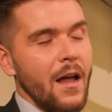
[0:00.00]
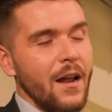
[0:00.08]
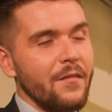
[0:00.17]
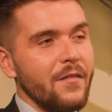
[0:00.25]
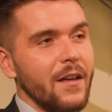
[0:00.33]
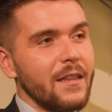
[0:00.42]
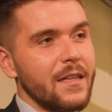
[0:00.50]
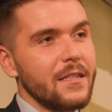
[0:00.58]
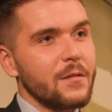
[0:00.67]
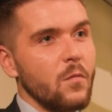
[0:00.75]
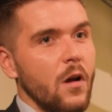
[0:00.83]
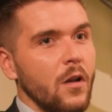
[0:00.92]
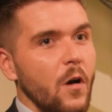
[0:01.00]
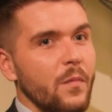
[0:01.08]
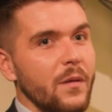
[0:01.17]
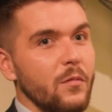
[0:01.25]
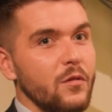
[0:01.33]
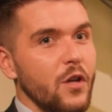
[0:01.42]
And I think this is what a lot of
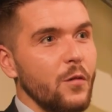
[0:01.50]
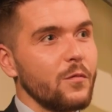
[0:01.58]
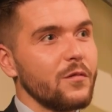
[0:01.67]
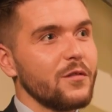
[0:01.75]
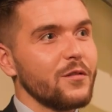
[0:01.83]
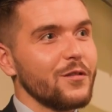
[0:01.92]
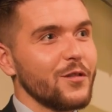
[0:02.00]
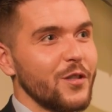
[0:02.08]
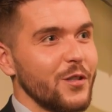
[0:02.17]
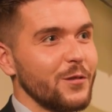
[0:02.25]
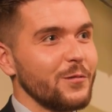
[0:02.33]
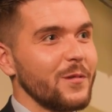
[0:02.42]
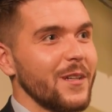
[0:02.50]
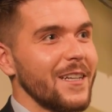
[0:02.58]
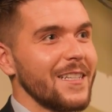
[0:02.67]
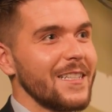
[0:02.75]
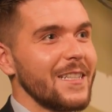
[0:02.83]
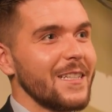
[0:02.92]
people don't do,
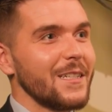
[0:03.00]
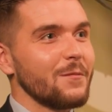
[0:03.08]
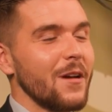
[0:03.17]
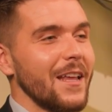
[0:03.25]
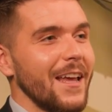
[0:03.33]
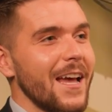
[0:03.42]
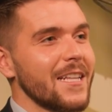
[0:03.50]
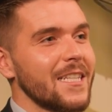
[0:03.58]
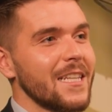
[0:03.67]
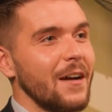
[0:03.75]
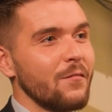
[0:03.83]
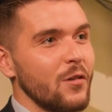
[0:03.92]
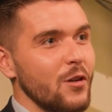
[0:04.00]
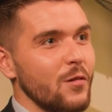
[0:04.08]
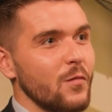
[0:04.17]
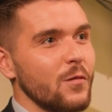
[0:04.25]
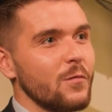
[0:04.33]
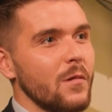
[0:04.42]
is that when it gets to that
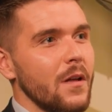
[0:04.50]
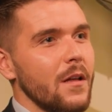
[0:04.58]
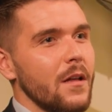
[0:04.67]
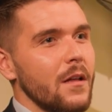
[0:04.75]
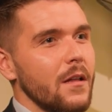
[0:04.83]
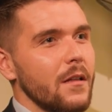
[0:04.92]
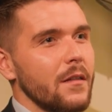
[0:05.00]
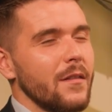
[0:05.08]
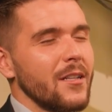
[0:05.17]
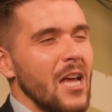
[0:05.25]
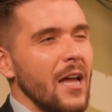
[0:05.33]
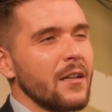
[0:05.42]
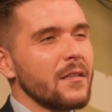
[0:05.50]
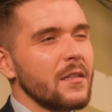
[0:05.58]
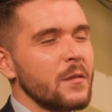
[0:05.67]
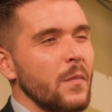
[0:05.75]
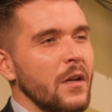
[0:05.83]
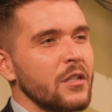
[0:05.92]
renewal, the tenants
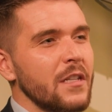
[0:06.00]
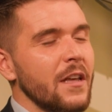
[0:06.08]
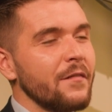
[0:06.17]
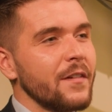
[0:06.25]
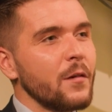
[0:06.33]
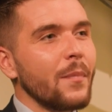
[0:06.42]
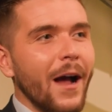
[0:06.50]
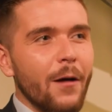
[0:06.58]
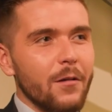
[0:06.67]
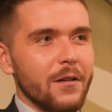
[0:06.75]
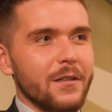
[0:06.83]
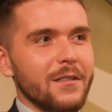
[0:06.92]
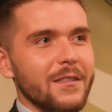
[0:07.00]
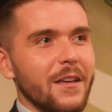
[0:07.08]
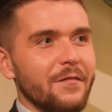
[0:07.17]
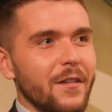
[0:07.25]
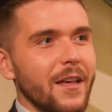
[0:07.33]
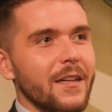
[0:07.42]
especially, they feel powerless.
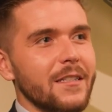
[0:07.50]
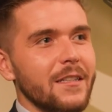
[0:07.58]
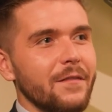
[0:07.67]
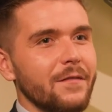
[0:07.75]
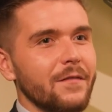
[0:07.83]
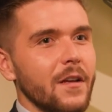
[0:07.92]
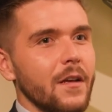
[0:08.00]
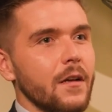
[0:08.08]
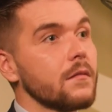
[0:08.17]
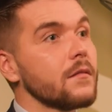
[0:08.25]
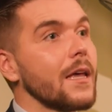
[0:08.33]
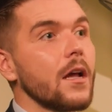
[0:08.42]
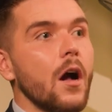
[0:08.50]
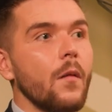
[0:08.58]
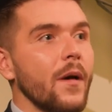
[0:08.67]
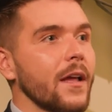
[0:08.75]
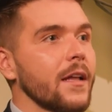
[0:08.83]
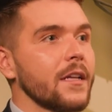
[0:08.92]
They feel as if they can't
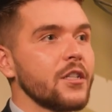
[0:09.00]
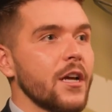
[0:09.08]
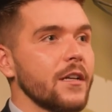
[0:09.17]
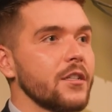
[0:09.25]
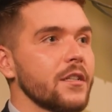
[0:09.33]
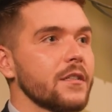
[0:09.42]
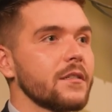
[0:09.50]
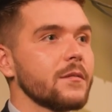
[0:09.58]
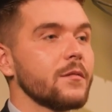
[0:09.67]
make any changes.